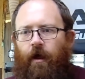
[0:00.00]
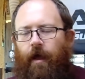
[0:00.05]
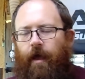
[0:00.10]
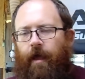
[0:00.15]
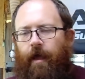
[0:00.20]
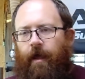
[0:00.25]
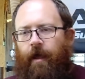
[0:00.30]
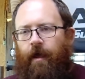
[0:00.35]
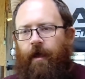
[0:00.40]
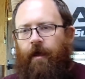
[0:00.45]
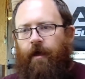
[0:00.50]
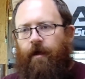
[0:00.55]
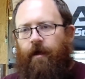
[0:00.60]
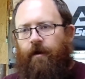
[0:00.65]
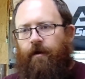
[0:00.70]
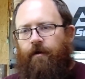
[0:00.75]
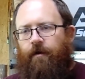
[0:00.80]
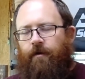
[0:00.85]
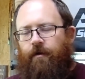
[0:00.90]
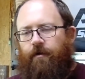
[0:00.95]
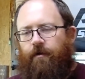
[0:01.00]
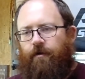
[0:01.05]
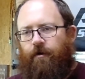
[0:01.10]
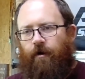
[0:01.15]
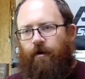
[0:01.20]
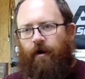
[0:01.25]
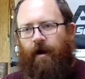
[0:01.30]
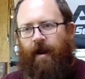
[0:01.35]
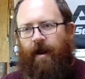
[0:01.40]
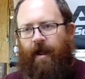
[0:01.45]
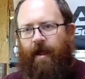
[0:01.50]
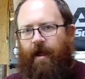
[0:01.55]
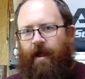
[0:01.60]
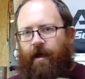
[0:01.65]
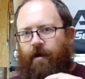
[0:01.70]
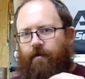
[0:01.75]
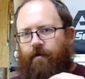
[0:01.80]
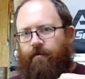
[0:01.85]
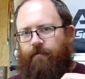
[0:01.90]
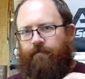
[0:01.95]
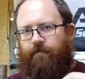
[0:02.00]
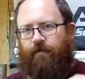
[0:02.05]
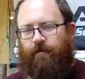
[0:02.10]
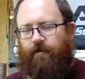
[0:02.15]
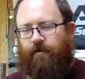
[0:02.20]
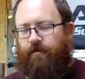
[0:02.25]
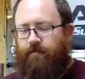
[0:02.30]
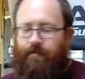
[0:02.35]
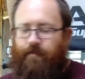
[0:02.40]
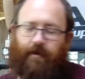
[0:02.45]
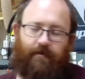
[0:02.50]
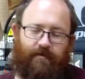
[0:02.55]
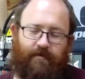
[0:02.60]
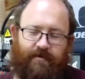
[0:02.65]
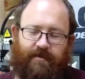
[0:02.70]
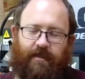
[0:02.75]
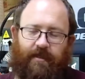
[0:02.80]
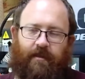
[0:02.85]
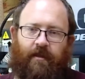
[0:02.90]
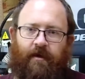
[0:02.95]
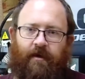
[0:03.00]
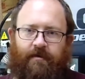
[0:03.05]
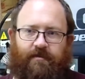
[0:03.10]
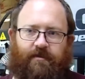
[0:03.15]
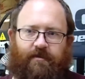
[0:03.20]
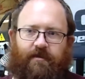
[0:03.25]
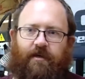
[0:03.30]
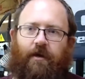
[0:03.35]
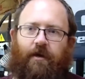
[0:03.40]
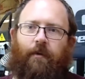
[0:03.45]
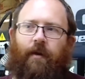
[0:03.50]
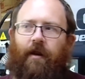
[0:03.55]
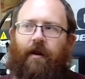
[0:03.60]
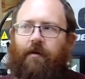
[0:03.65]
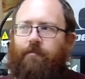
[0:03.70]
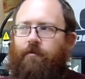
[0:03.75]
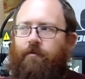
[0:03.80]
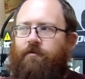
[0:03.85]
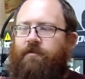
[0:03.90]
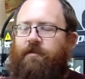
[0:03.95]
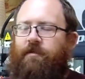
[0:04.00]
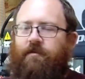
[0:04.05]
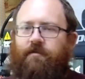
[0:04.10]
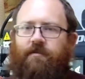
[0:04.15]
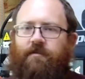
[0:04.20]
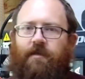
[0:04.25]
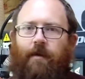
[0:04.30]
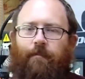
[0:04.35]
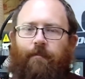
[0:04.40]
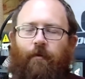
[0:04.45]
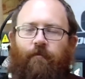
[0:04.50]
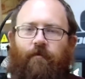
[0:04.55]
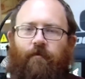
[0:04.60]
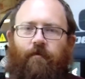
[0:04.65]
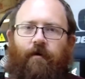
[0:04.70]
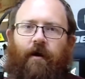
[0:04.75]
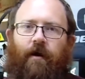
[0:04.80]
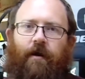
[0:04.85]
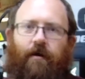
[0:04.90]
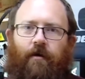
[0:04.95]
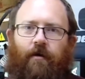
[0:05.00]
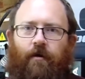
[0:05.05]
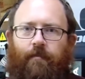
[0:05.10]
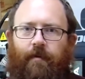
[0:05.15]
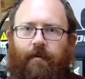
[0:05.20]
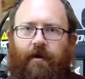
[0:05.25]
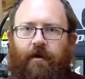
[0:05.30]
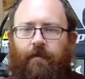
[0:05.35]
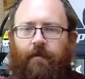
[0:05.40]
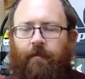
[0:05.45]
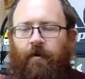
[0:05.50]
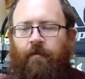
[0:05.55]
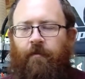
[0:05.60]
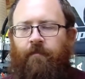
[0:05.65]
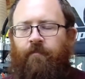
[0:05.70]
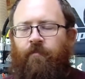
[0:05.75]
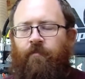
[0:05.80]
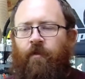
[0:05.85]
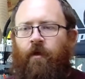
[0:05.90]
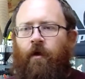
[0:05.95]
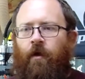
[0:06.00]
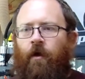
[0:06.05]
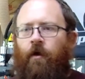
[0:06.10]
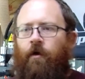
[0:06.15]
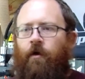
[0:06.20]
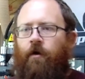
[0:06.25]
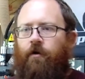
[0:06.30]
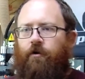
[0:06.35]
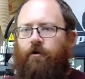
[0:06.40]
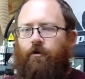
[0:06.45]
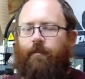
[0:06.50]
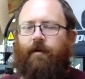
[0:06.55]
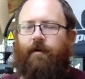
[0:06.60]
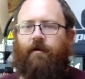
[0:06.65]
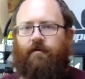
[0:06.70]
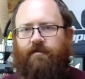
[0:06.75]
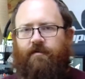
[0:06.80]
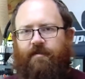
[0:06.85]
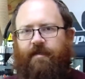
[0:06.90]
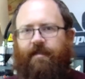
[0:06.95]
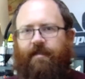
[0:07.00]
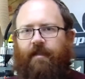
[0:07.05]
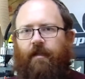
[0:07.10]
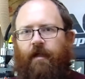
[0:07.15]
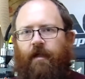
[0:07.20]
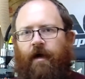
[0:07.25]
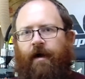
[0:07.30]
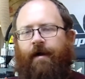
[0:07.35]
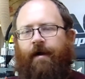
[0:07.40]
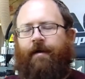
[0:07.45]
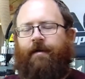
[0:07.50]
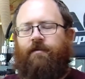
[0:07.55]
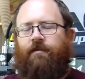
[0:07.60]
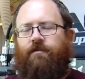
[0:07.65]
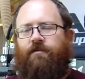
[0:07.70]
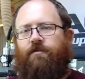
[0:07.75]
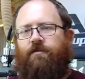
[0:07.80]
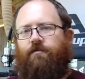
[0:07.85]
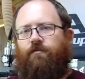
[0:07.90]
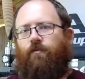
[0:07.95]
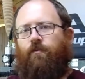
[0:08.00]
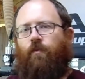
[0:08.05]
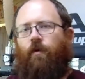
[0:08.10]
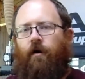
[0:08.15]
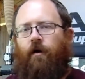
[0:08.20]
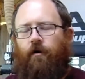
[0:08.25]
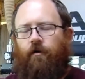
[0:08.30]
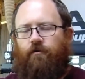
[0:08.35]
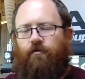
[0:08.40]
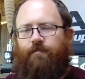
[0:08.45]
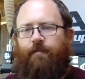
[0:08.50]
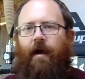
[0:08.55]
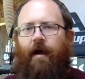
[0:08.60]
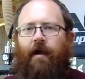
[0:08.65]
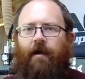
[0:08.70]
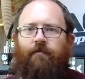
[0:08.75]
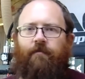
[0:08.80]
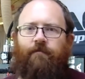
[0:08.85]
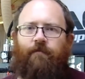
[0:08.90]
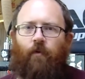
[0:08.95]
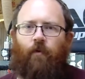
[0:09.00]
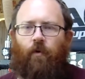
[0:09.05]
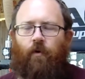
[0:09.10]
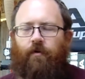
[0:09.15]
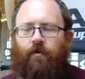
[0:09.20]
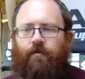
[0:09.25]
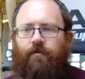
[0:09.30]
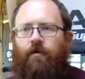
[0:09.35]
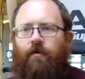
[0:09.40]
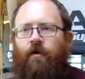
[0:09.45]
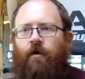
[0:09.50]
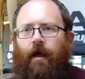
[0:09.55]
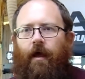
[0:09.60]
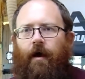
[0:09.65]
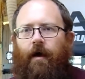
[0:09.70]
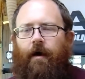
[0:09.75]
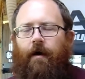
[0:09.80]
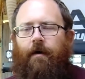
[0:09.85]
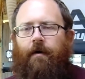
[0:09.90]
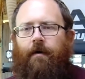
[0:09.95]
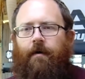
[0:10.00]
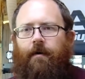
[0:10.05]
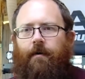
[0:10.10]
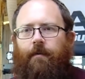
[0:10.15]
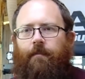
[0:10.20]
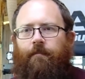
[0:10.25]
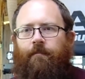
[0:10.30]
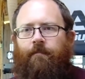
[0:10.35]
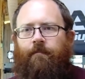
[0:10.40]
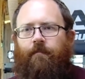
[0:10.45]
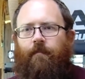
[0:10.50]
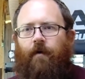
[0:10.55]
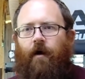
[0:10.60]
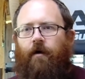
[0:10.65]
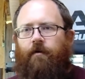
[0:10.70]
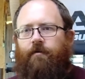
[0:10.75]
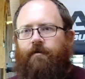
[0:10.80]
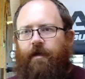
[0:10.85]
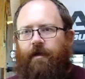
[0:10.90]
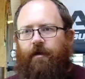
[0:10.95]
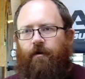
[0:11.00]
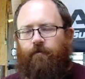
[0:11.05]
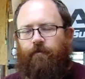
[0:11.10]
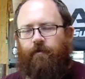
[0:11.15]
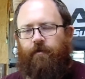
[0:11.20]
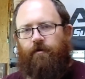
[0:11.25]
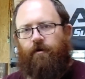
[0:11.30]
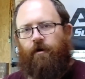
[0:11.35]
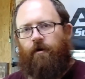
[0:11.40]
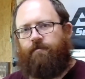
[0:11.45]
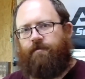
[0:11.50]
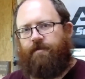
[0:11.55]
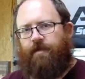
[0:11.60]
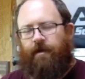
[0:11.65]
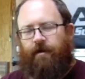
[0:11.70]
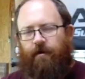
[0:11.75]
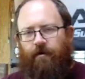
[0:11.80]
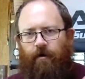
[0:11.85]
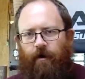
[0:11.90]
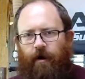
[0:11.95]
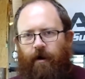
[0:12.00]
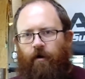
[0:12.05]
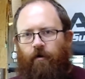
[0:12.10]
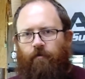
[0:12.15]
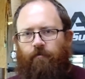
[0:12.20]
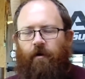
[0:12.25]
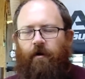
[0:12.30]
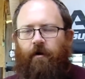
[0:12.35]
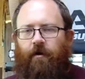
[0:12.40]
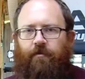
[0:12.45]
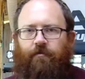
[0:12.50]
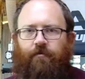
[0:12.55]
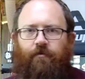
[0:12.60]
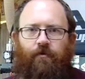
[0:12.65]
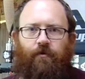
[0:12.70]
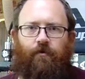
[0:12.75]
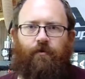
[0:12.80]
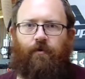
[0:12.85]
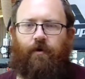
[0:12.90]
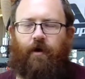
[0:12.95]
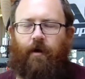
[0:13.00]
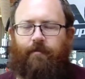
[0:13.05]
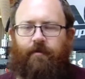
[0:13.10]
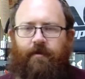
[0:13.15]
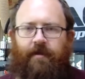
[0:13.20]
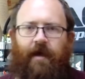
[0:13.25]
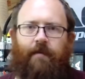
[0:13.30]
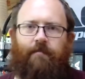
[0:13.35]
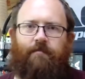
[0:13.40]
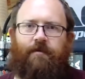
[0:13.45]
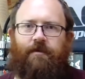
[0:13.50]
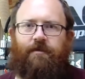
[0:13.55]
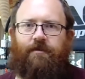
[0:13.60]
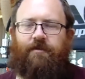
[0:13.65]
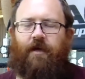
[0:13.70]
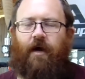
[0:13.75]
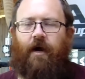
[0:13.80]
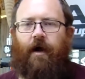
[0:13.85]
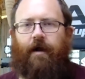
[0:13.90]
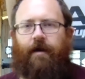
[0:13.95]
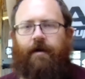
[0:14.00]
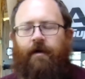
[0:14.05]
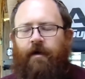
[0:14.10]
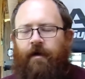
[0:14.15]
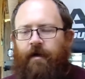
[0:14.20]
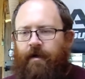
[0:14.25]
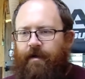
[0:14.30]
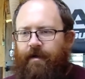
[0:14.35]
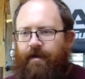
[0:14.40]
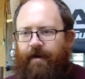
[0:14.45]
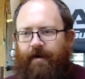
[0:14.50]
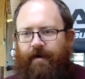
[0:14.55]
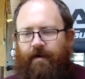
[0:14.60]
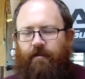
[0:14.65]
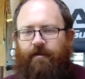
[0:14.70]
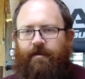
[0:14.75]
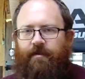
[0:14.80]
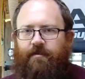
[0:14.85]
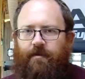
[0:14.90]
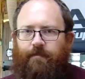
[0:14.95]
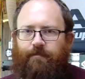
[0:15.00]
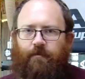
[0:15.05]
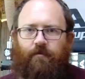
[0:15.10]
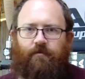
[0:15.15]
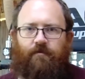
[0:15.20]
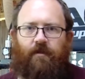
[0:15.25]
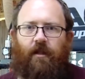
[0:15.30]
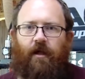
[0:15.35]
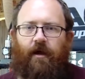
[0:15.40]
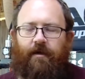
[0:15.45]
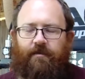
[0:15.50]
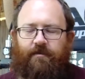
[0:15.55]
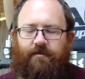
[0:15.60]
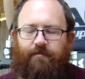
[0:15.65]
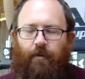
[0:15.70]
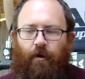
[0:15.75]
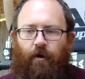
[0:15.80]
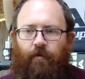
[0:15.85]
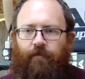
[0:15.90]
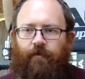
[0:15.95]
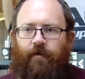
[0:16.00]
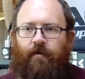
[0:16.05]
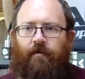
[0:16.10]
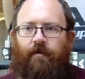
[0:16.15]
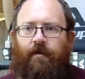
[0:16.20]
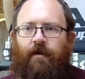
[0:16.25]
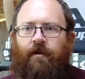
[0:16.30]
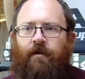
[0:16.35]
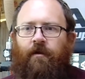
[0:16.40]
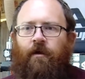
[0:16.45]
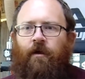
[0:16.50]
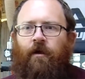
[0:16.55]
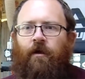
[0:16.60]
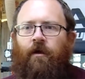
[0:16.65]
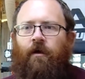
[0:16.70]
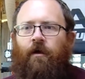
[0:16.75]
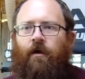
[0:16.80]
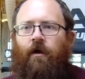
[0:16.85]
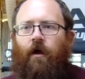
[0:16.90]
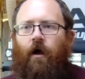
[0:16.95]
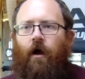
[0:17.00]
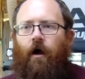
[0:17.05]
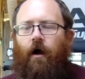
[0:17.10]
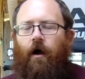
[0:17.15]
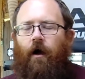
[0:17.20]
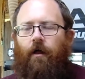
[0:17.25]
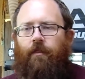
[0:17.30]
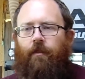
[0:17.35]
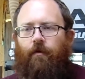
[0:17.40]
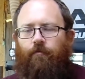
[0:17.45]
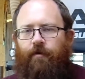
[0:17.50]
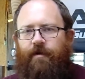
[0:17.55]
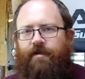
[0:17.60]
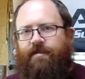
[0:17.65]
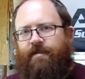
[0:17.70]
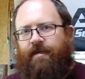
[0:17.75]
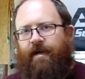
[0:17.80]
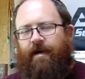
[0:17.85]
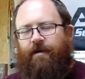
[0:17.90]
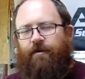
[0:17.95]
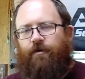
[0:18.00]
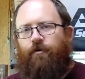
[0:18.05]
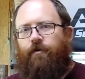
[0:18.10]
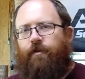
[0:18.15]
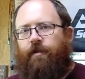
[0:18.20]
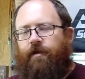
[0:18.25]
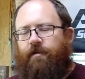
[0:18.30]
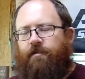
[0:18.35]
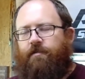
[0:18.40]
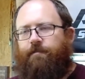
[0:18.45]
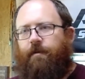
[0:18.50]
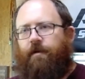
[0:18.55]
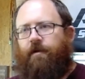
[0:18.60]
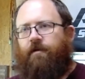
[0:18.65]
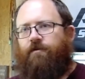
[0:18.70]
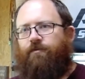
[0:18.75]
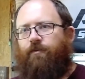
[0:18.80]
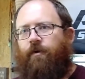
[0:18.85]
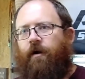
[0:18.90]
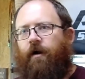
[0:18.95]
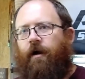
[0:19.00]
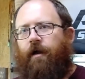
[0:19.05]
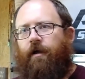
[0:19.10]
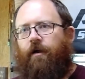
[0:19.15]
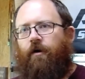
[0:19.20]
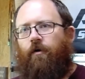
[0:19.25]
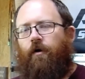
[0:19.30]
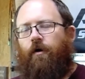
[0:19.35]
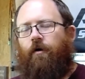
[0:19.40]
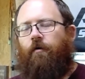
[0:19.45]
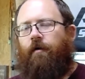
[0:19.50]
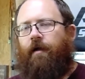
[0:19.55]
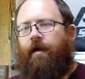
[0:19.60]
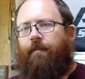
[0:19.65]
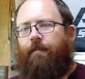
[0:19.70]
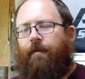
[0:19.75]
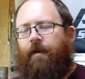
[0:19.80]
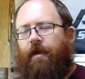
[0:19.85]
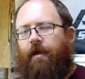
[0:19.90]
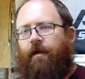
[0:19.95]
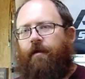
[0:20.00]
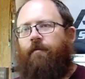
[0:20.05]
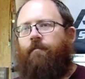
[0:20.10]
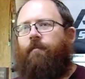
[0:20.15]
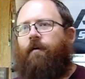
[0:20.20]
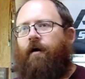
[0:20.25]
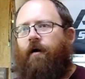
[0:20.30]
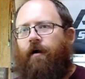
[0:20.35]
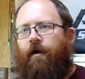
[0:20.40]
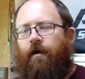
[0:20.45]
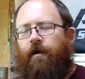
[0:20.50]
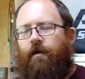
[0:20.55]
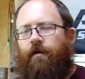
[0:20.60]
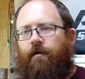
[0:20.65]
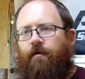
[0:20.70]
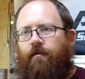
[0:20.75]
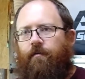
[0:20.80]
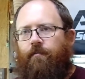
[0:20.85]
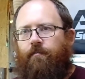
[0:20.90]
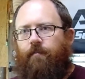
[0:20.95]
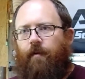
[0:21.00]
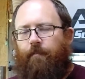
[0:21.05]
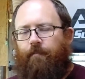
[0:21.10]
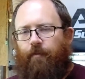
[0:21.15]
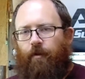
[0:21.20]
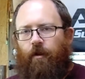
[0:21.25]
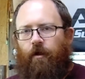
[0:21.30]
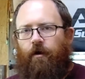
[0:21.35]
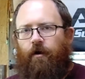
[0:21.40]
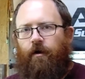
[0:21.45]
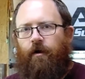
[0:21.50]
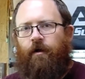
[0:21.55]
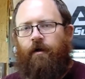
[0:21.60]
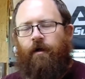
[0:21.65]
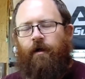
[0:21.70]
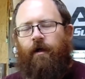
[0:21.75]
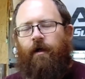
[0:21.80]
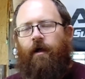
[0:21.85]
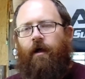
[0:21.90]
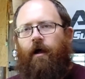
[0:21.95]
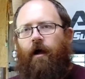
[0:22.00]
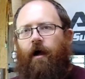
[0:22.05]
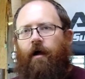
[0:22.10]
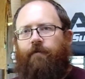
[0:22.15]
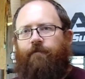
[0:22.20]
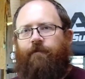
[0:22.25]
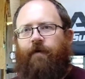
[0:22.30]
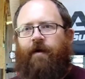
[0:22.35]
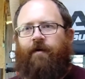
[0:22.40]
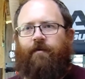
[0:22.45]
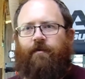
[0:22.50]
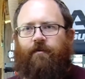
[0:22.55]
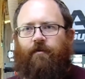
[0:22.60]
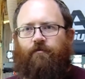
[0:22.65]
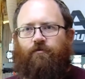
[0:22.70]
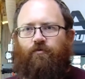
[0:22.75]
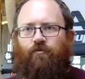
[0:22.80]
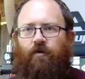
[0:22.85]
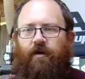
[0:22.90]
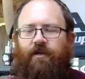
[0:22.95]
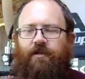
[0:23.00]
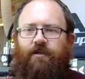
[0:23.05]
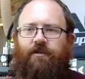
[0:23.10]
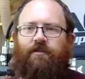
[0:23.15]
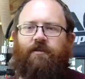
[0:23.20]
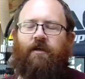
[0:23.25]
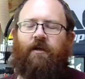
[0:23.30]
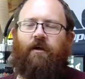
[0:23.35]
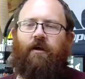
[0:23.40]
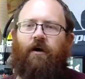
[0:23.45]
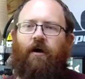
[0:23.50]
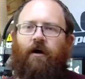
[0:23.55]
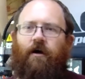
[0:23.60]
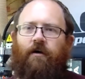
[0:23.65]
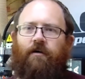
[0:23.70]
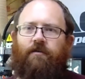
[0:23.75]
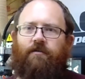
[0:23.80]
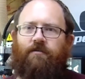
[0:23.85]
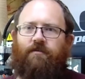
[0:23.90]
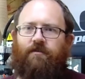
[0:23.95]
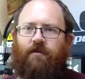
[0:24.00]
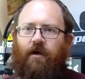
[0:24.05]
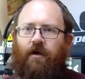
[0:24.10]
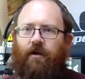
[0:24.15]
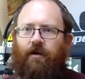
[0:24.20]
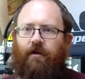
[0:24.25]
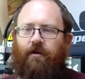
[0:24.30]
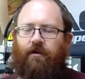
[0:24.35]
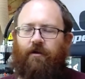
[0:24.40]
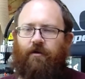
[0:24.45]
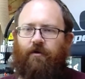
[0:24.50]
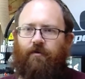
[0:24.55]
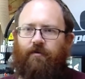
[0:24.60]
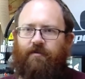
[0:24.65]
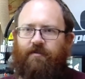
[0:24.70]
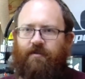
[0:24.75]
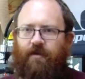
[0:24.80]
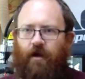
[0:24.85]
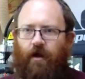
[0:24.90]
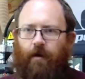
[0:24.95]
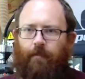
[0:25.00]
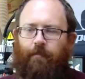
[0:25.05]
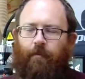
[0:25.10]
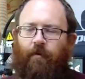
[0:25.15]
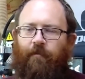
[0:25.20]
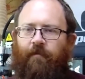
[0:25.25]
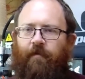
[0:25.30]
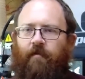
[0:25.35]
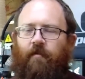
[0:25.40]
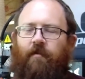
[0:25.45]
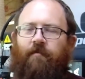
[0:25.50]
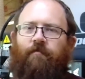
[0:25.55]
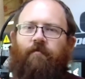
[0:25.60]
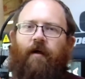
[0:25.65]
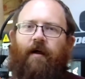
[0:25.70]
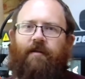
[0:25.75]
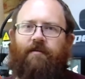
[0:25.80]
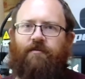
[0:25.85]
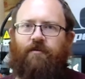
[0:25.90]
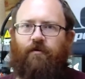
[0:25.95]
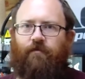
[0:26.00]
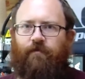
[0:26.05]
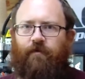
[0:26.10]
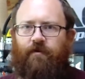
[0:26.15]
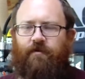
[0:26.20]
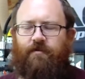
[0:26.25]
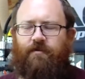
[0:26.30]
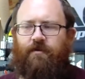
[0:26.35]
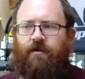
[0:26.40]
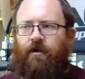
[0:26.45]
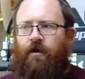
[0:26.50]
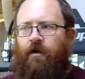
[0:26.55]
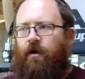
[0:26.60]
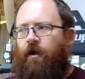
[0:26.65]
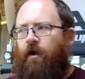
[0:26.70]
And you're going to be able to see the lines because I do an 80% step over rate on my end mill. You'll be able to see the lines where it goes back and forth. I'll take it over the drum sander and I'll run it through a couple times each side, and it cleans up those lines perfectly. The reason I do this, because when I go to clamp in my plug, I found that those ridges can cause, it's not a perfectly flat surface.